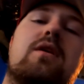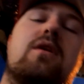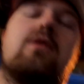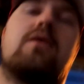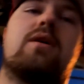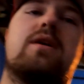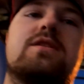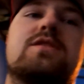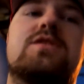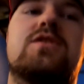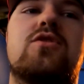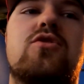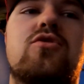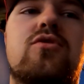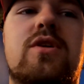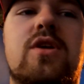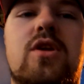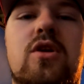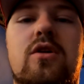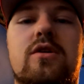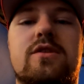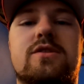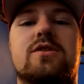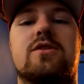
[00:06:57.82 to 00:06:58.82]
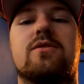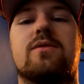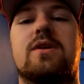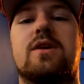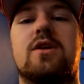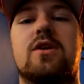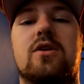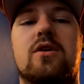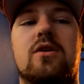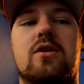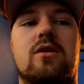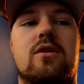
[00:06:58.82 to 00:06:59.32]
know, and so you can also
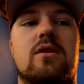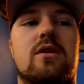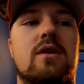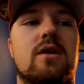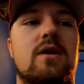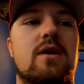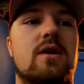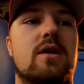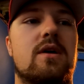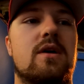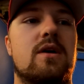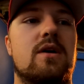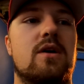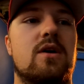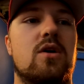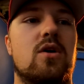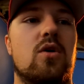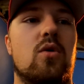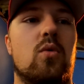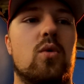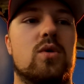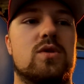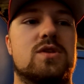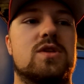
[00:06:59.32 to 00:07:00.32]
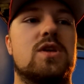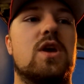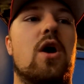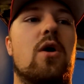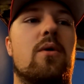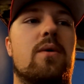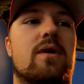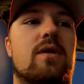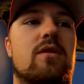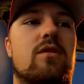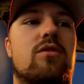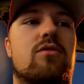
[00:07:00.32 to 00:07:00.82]
hear what's
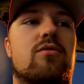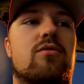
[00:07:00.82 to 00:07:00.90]
going